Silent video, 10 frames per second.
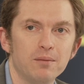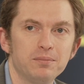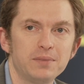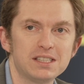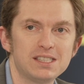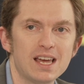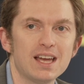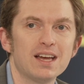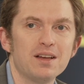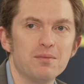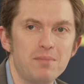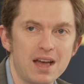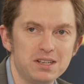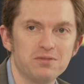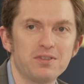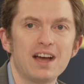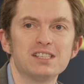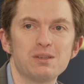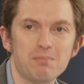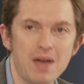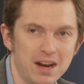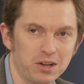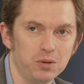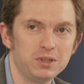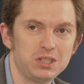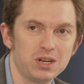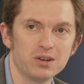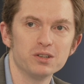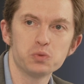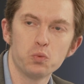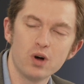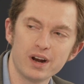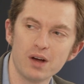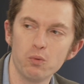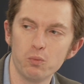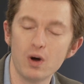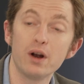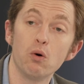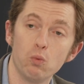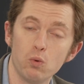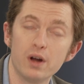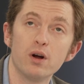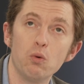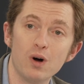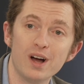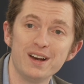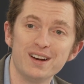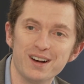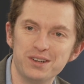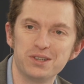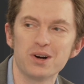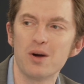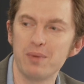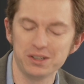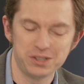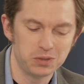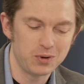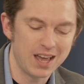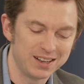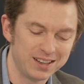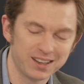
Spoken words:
let's say, med device, medical materials 101 under our belts as we get into the